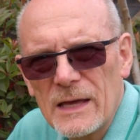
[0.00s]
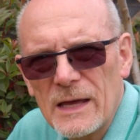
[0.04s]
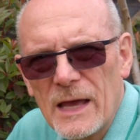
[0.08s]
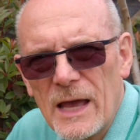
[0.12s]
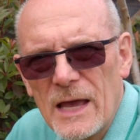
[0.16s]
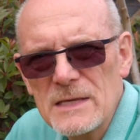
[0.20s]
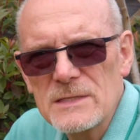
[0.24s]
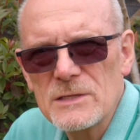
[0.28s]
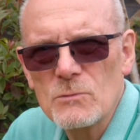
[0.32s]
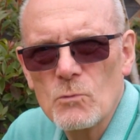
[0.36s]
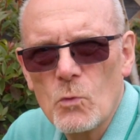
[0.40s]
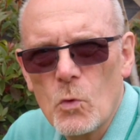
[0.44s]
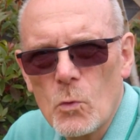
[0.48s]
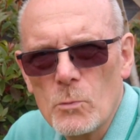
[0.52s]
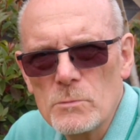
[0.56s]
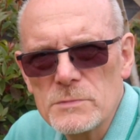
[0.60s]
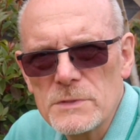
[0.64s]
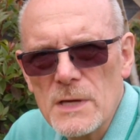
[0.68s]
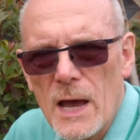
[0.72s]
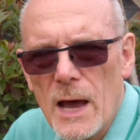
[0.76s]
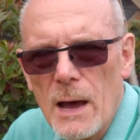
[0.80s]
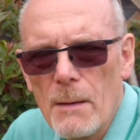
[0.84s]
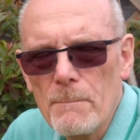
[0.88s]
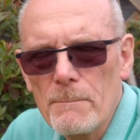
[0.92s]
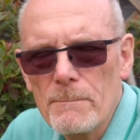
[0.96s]
As it warms
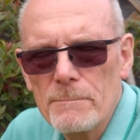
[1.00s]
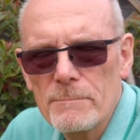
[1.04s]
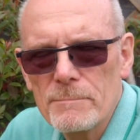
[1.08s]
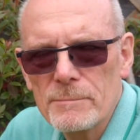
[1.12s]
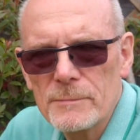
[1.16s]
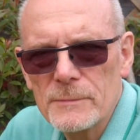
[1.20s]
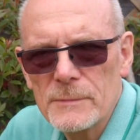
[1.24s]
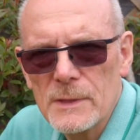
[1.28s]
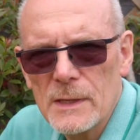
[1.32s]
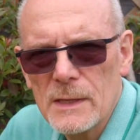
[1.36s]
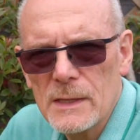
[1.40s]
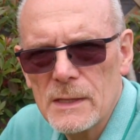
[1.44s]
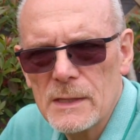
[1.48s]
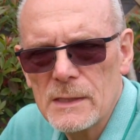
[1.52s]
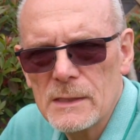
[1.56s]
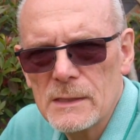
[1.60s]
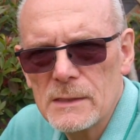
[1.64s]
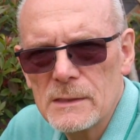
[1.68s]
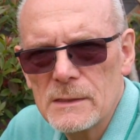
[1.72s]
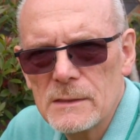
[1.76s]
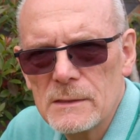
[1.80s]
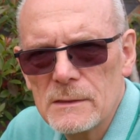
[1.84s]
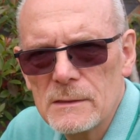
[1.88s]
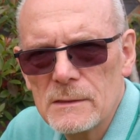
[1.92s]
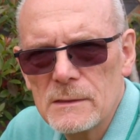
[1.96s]
up,
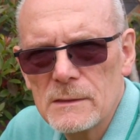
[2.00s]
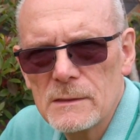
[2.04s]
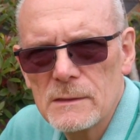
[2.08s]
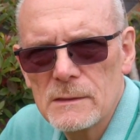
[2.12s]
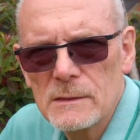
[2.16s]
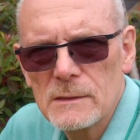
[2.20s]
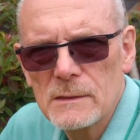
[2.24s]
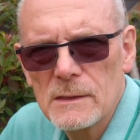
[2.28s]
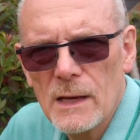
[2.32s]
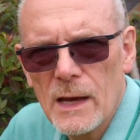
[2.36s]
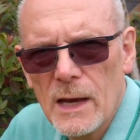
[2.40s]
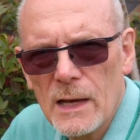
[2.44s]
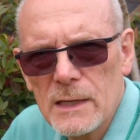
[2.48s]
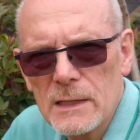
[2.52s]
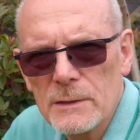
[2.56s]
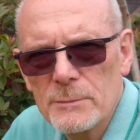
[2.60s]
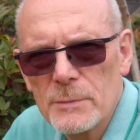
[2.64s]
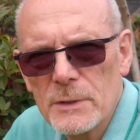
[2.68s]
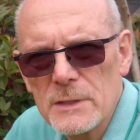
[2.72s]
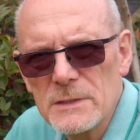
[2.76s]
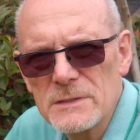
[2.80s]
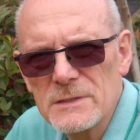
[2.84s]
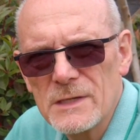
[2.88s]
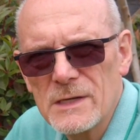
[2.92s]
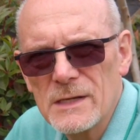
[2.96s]
then the
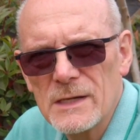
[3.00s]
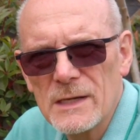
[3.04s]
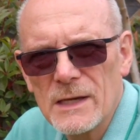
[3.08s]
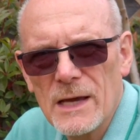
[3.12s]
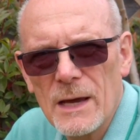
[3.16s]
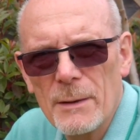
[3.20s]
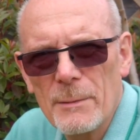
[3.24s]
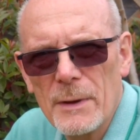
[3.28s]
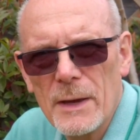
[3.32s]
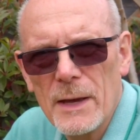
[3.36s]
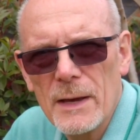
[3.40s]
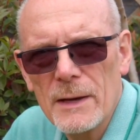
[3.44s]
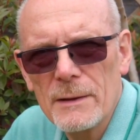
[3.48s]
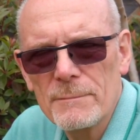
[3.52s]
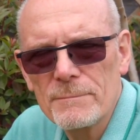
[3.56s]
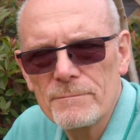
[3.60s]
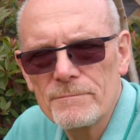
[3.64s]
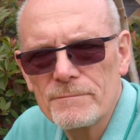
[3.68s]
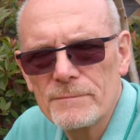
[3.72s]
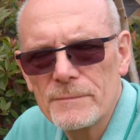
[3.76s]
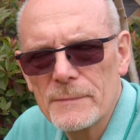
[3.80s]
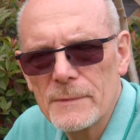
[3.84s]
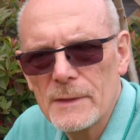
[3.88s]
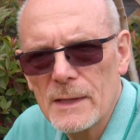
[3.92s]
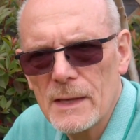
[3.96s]
honeybees are going to come out,
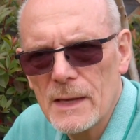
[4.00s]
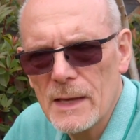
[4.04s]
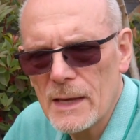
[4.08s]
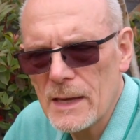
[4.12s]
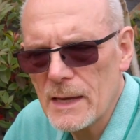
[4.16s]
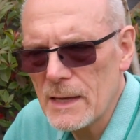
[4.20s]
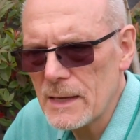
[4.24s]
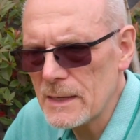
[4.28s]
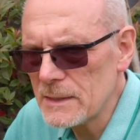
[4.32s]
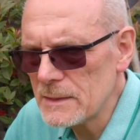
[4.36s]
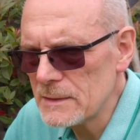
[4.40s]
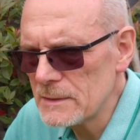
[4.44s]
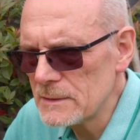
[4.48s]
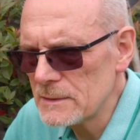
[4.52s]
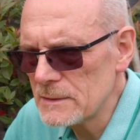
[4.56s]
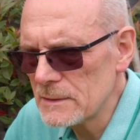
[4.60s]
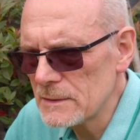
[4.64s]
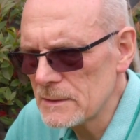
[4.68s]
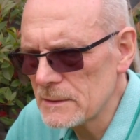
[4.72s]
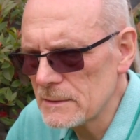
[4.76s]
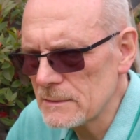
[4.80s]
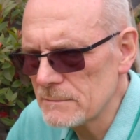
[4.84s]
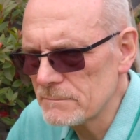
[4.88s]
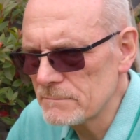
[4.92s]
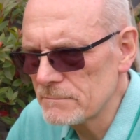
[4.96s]
and
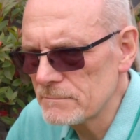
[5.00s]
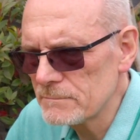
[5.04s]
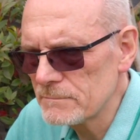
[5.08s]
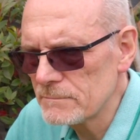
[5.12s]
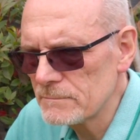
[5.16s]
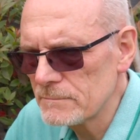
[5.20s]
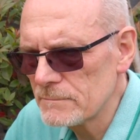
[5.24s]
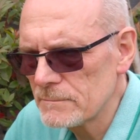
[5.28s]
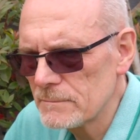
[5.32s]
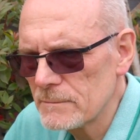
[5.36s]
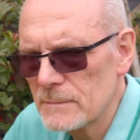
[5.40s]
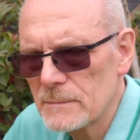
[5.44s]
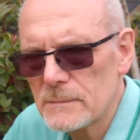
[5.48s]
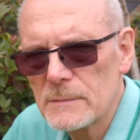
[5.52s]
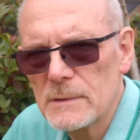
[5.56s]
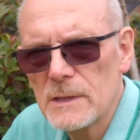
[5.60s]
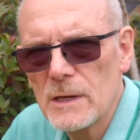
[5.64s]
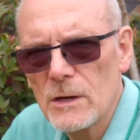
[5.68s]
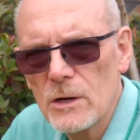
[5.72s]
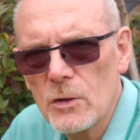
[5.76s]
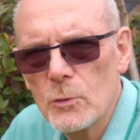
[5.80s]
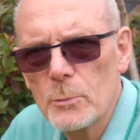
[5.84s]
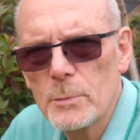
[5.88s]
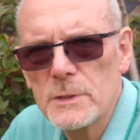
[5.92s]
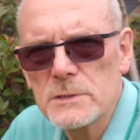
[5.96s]
they're a
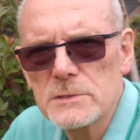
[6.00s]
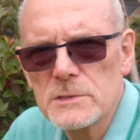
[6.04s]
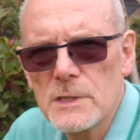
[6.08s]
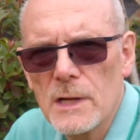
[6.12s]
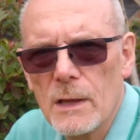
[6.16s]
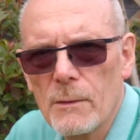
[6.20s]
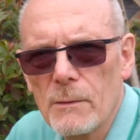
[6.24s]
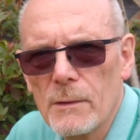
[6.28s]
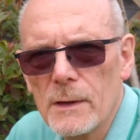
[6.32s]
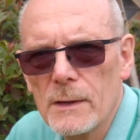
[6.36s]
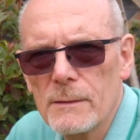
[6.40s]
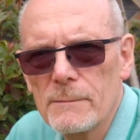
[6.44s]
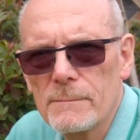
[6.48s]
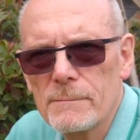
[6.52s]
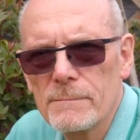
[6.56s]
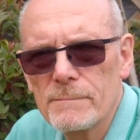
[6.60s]
little bit slower,